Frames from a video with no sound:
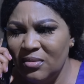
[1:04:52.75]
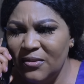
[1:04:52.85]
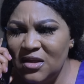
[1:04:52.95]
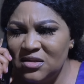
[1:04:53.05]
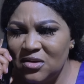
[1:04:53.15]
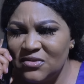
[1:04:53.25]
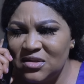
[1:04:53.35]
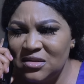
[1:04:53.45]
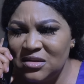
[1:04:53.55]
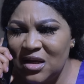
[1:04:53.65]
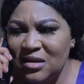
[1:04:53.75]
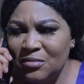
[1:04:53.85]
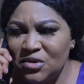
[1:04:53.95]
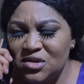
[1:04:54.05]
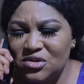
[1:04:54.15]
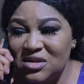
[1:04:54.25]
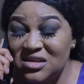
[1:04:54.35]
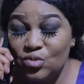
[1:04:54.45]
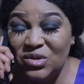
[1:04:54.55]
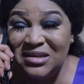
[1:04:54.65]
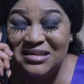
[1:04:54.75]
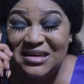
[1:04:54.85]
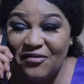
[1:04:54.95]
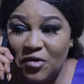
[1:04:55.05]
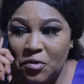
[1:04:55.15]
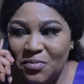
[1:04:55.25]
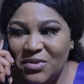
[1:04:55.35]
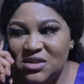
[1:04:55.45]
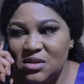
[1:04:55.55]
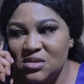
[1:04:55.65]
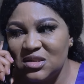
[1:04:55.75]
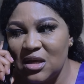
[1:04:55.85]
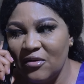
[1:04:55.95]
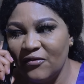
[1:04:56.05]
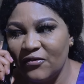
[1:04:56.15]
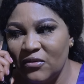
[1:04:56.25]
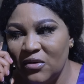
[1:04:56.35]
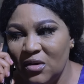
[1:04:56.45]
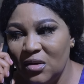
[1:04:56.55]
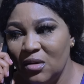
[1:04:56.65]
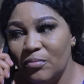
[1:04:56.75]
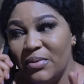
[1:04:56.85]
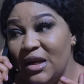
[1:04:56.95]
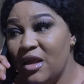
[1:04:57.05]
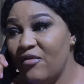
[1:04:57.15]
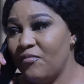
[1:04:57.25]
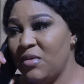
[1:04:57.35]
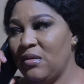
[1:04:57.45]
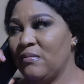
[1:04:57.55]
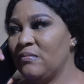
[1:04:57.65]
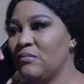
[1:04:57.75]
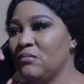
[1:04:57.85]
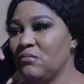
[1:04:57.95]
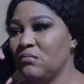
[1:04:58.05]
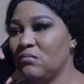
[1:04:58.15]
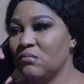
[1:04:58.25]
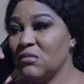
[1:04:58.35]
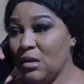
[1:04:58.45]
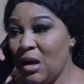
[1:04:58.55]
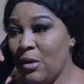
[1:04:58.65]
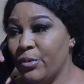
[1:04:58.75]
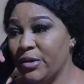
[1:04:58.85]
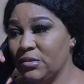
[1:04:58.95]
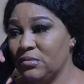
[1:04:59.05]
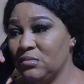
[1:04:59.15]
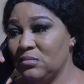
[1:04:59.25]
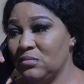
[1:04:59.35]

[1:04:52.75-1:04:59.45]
Things so synonymous to this will never repeat itself. Believe me, I will.